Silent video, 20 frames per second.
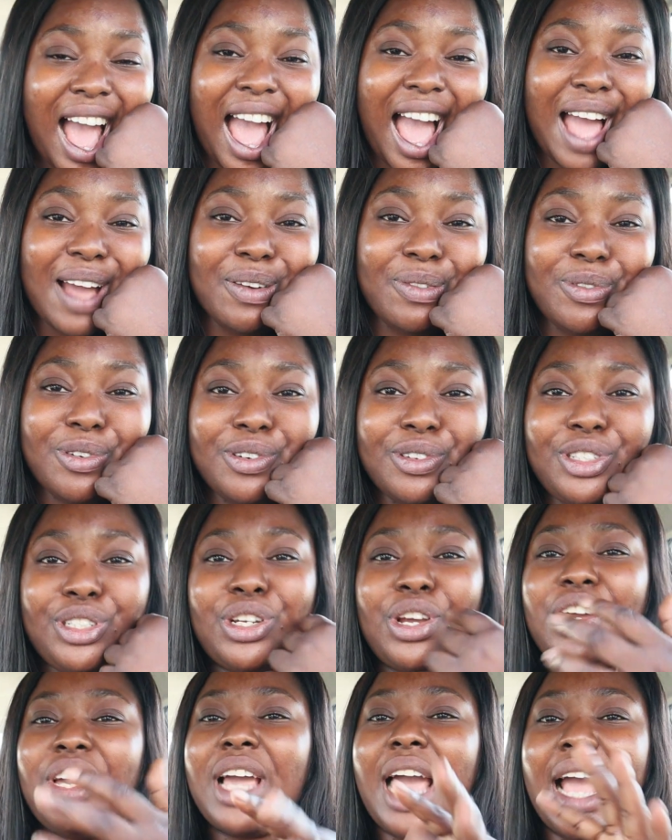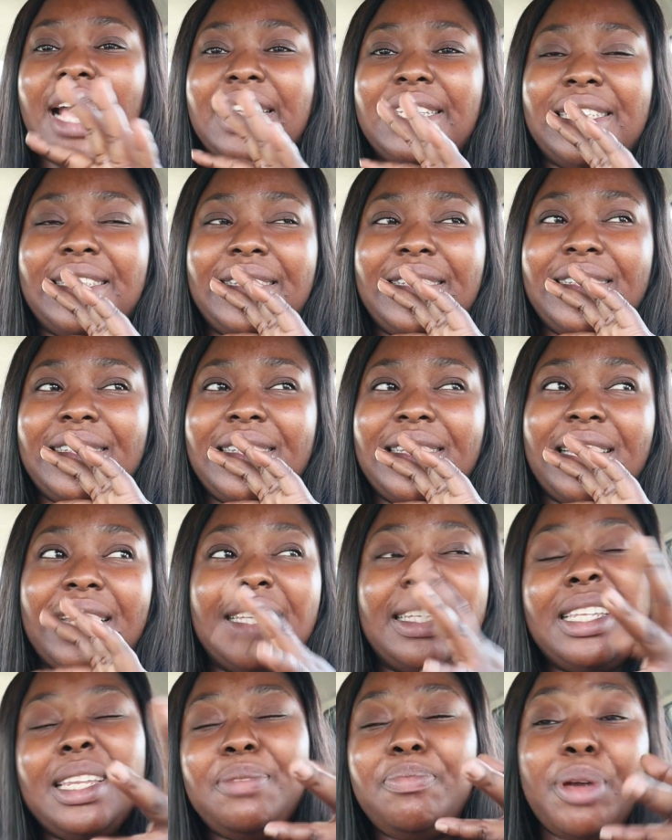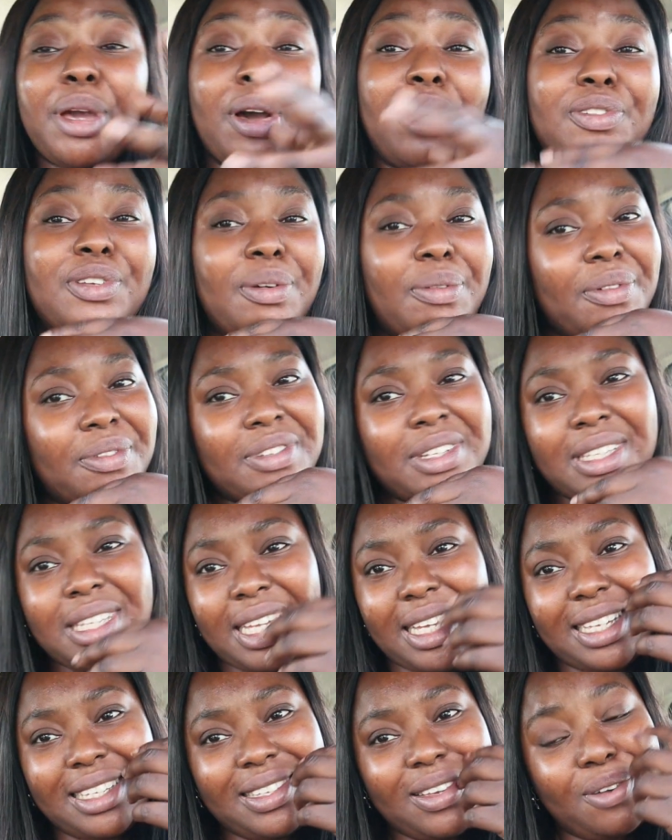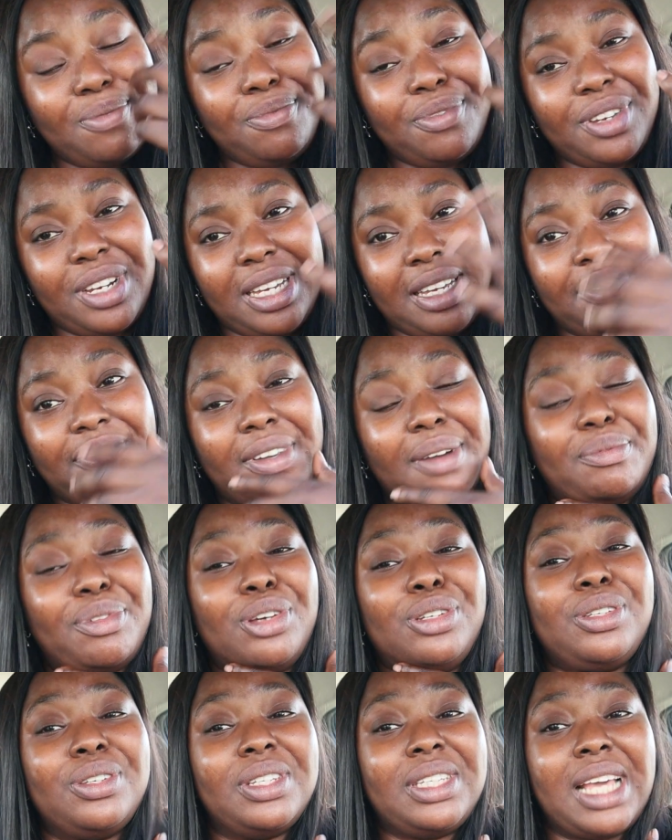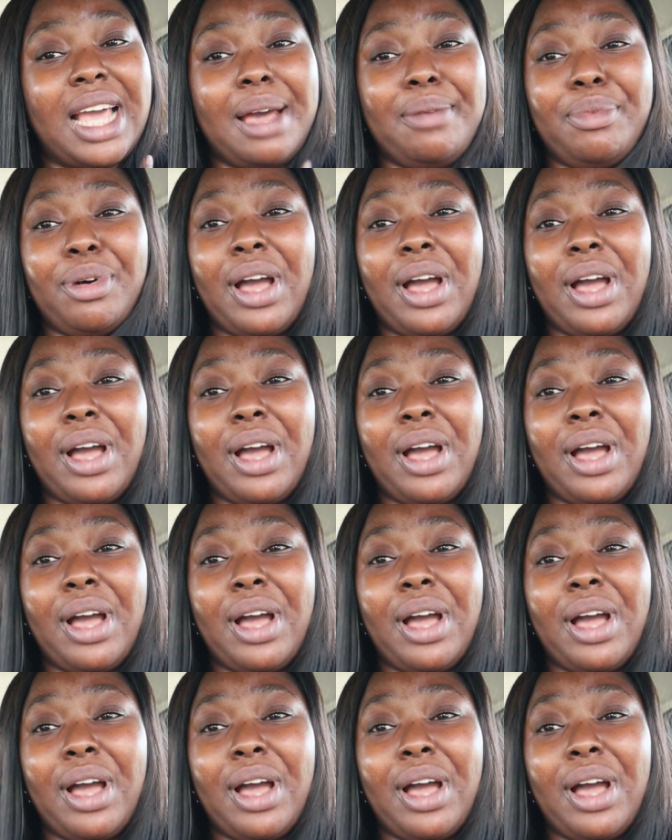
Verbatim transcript: I will show you guys a sneak peek of some of the things, hopefully, if I'm not so tired.